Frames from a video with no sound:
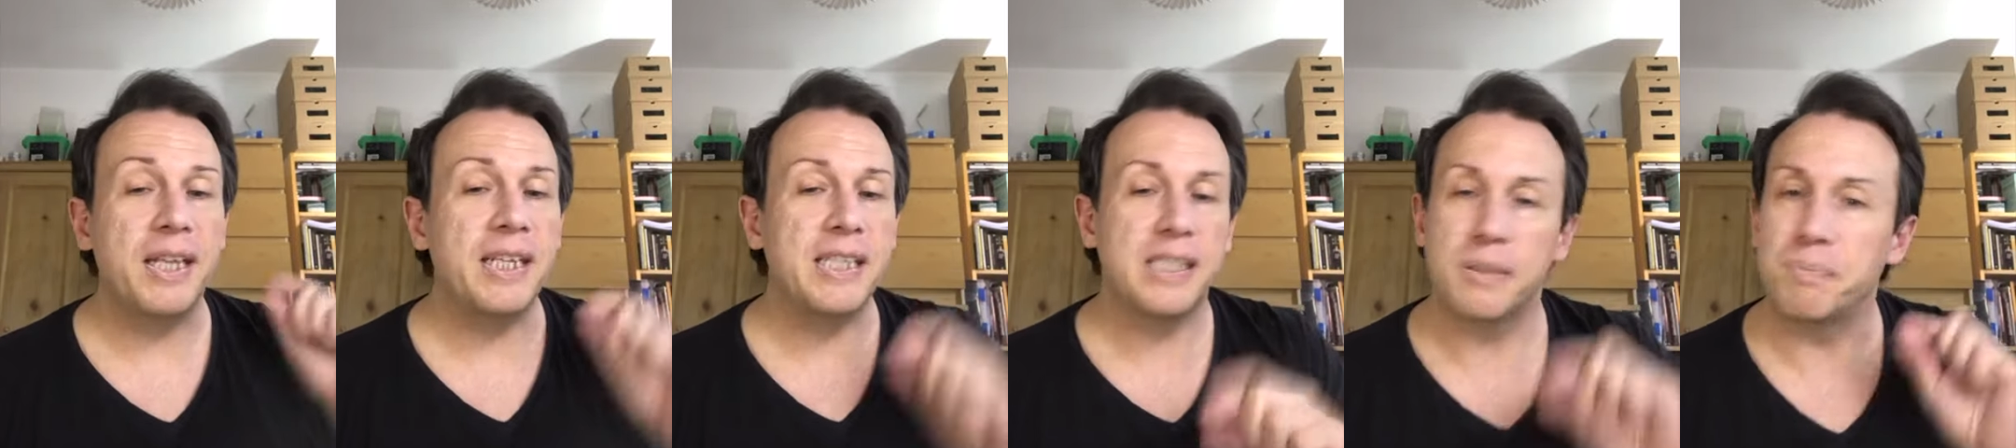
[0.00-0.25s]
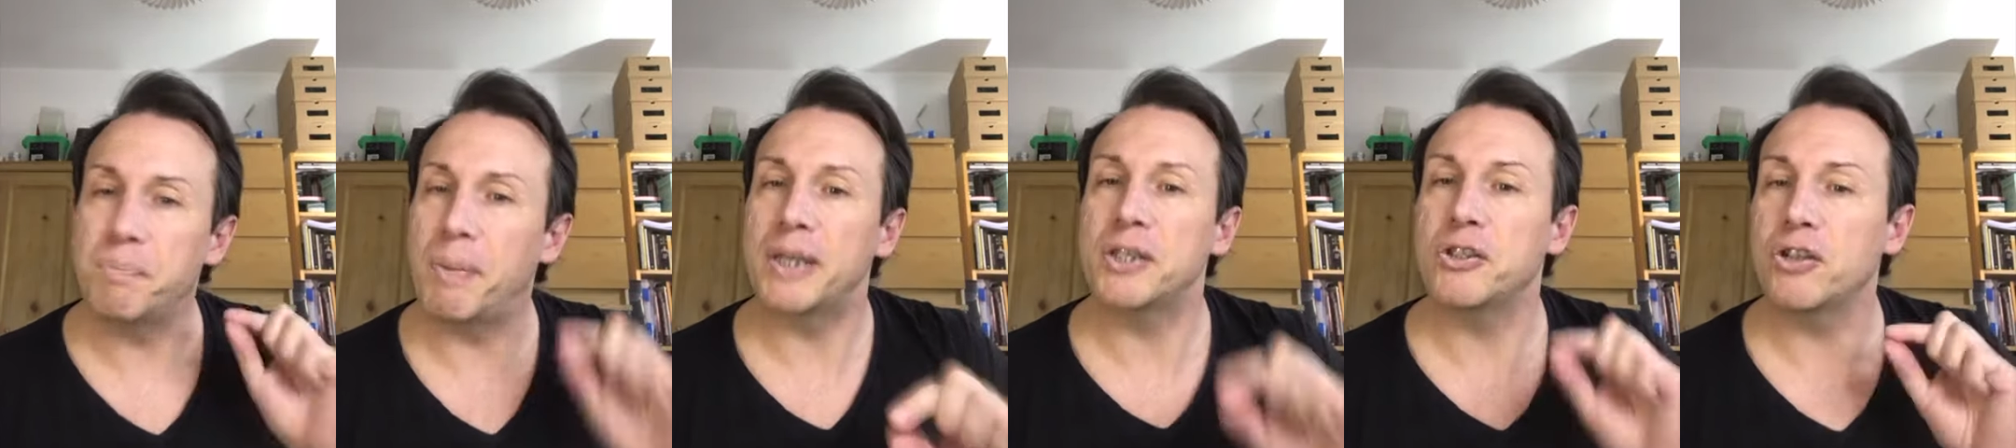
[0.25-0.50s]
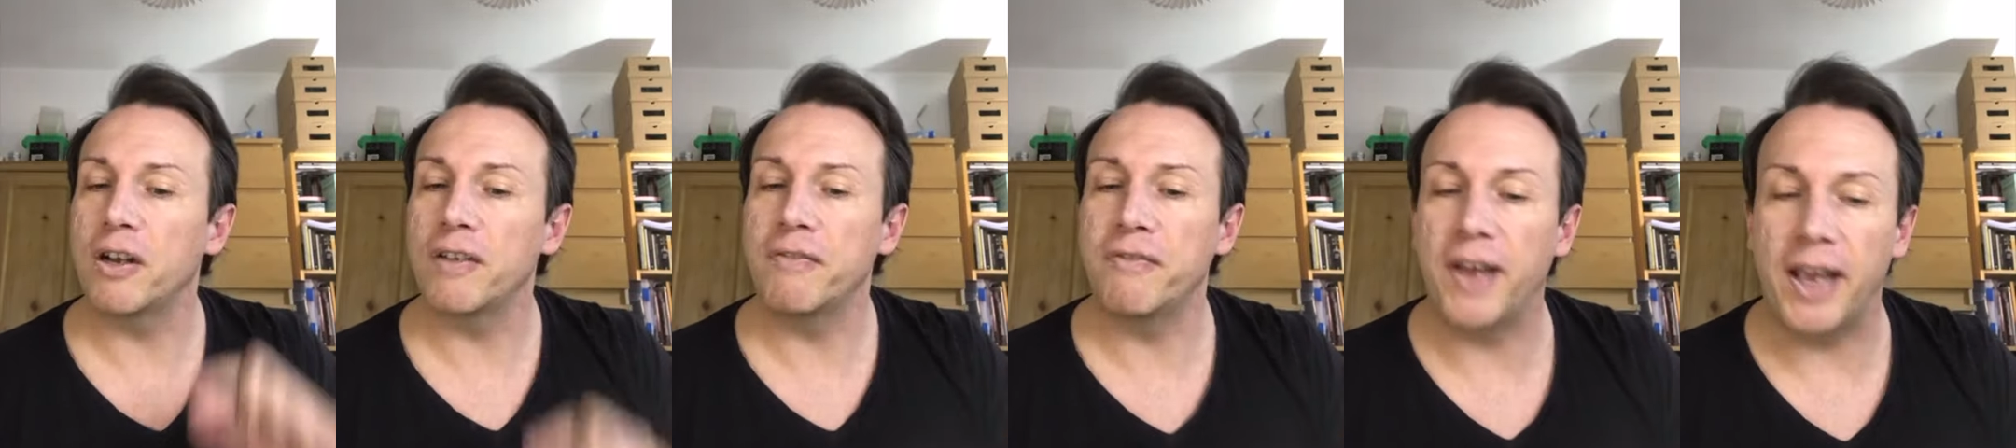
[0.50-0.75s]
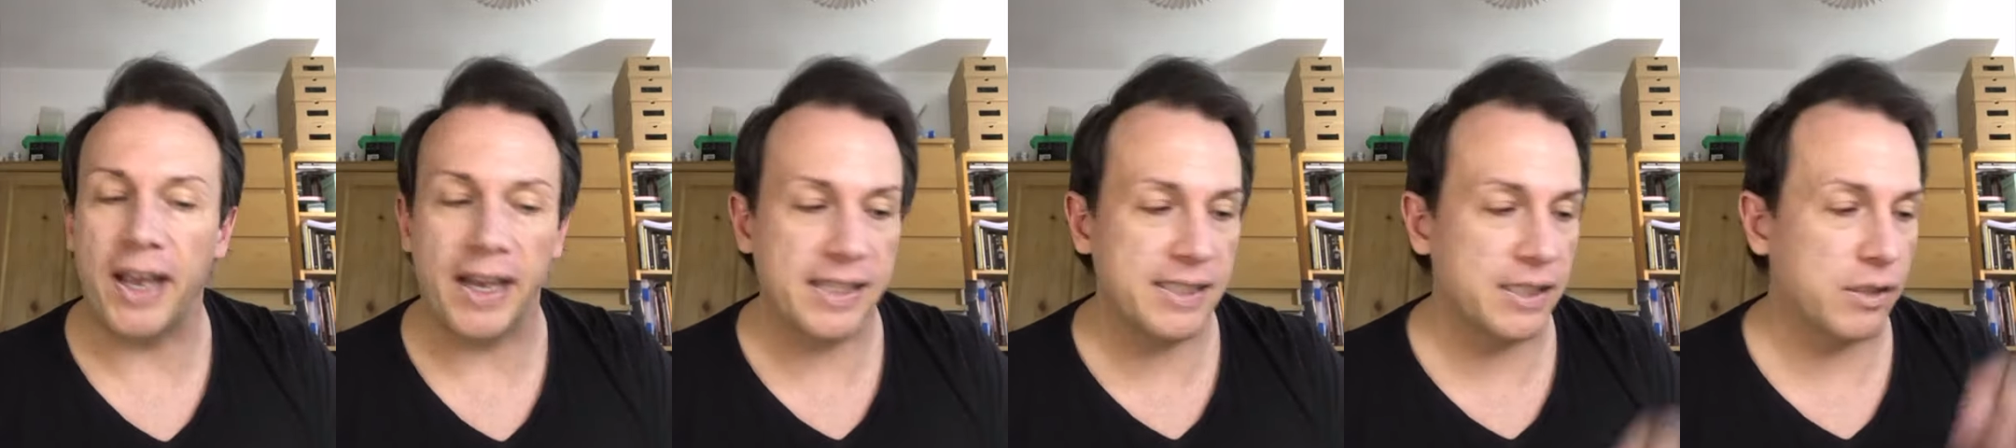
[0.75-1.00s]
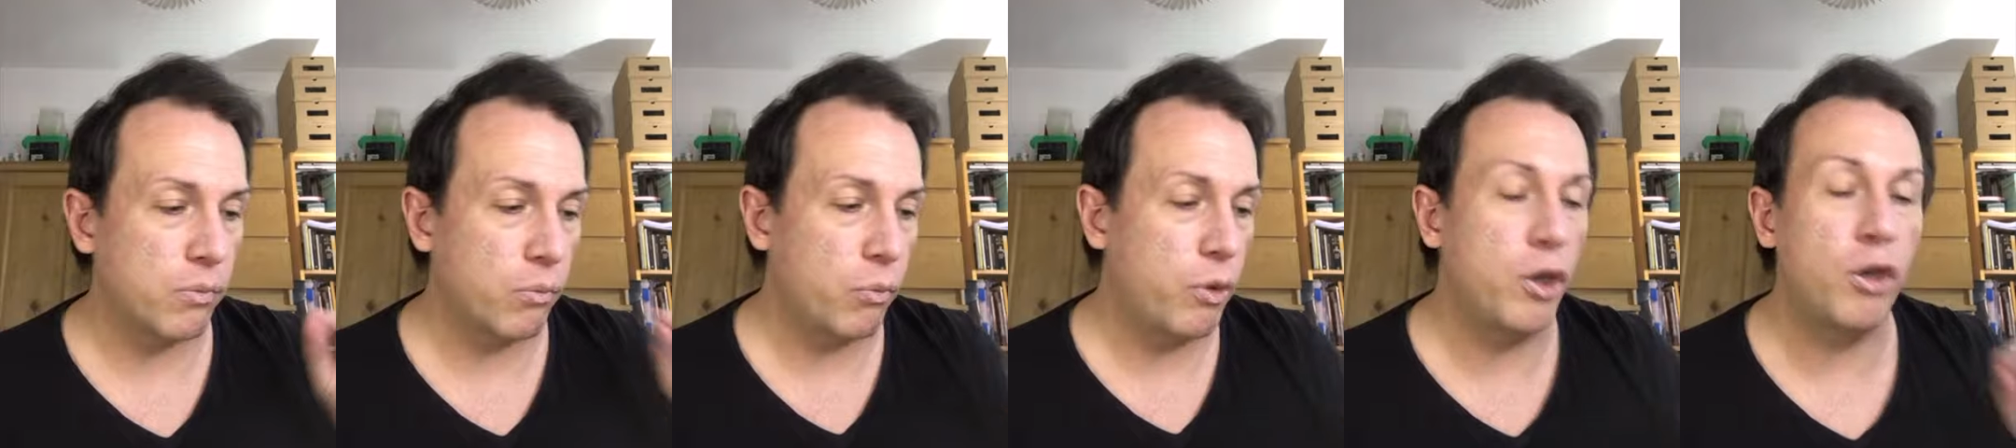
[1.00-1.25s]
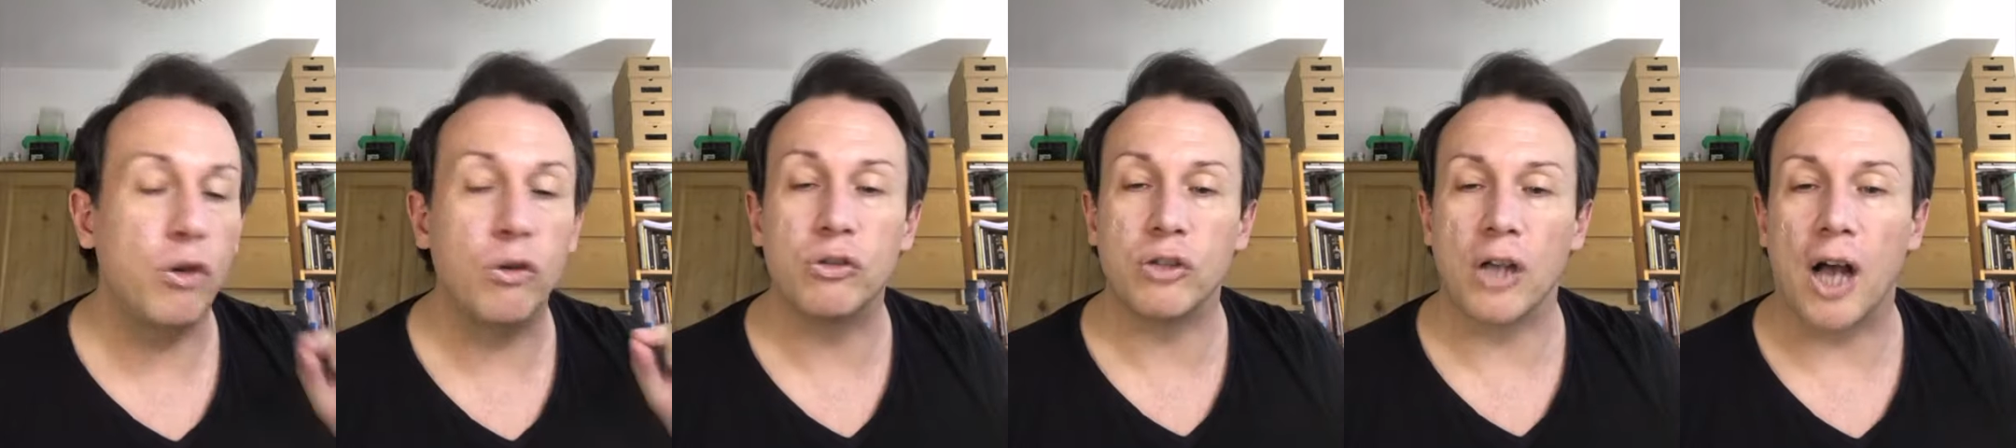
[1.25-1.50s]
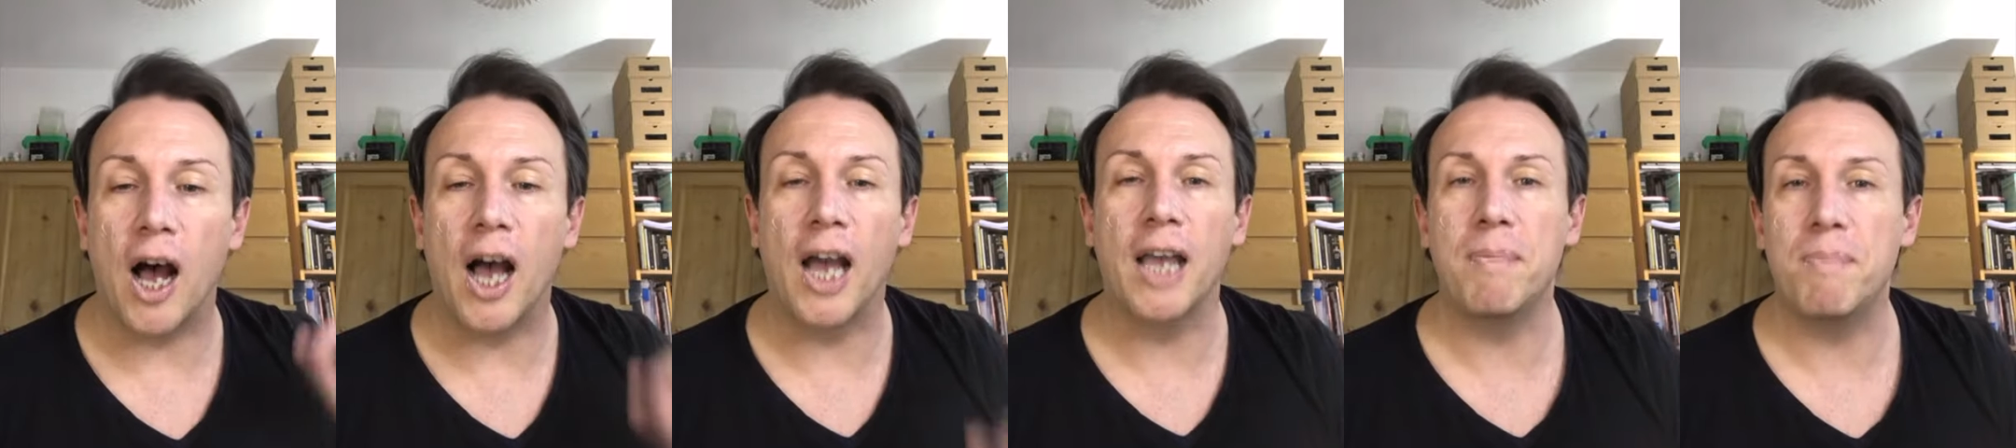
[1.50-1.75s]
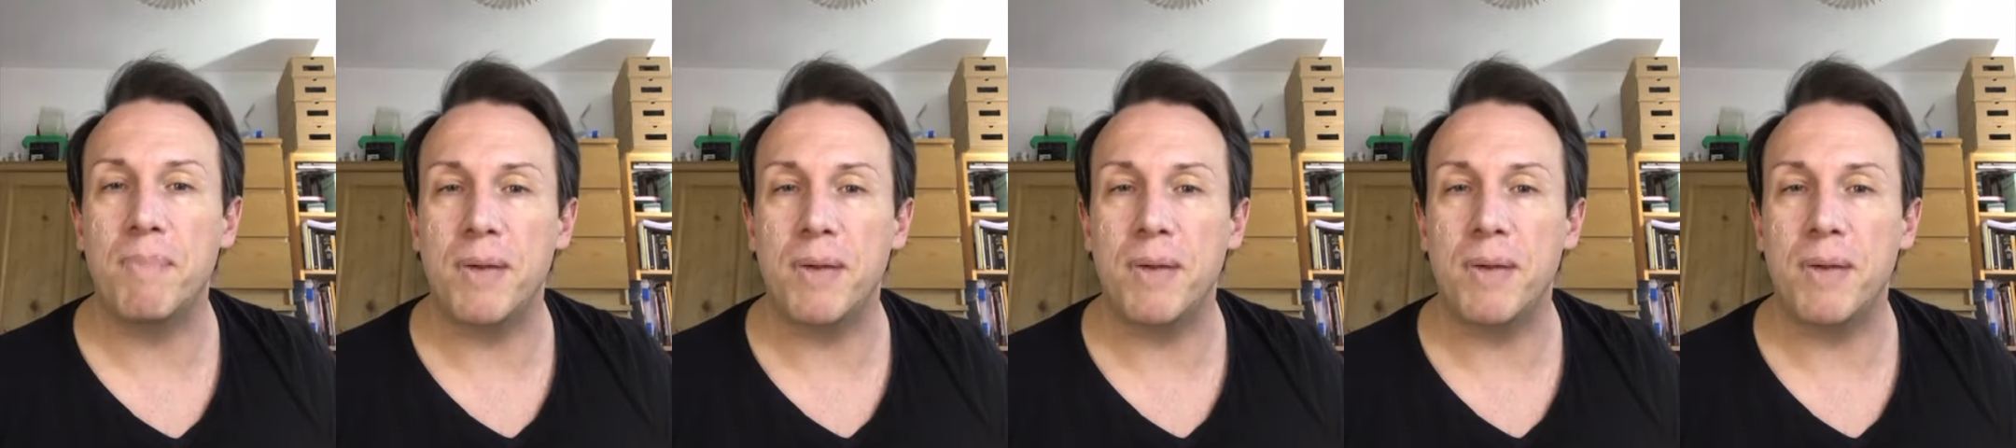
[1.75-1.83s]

but in special effects, we use